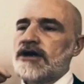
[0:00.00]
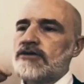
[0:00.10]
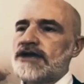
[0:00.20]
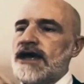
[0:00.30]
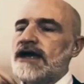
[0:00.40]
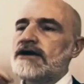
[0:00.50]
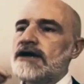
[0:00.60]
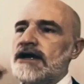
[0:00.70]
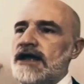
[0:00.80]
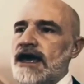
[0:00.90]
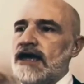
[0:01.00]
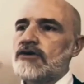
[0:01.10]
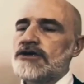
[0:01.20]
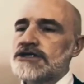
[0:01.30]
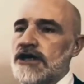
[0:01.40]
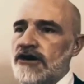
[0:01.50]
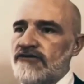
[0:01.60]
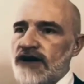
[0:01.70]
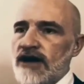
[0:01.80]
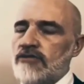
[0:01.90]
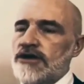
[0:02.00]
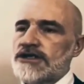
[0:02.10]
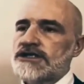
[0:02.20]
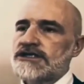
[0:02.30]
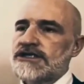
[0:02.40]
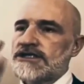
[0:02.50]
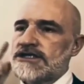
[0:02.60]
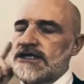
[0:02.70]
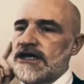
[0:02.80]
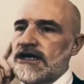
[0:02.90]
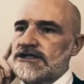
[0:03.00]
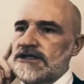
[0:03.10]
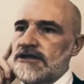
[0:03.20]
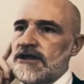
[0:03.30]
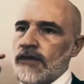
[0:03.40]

with anger and anguish for our brothers and sisters in Gaza.